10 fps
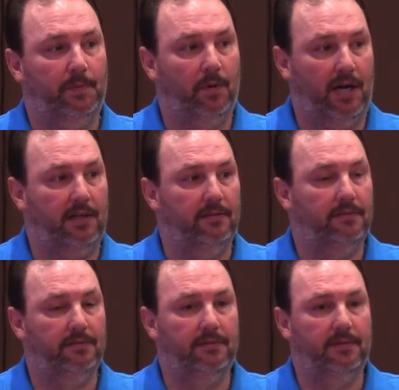Right?
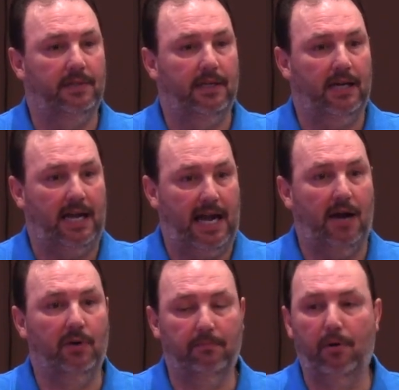
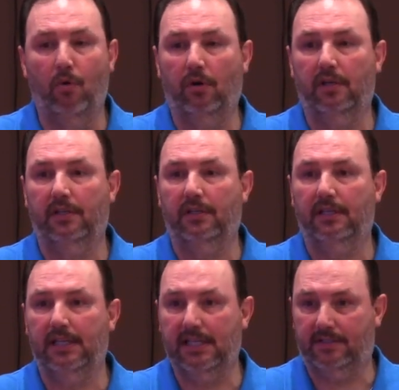How important
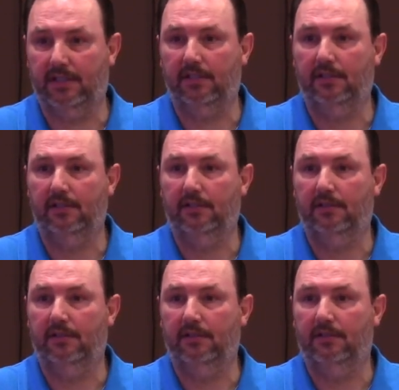is it
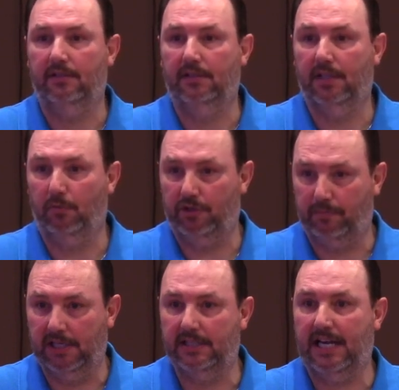that we
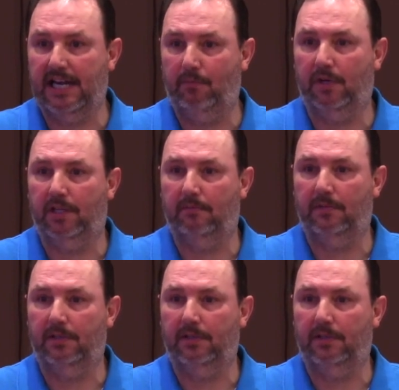spend time with Him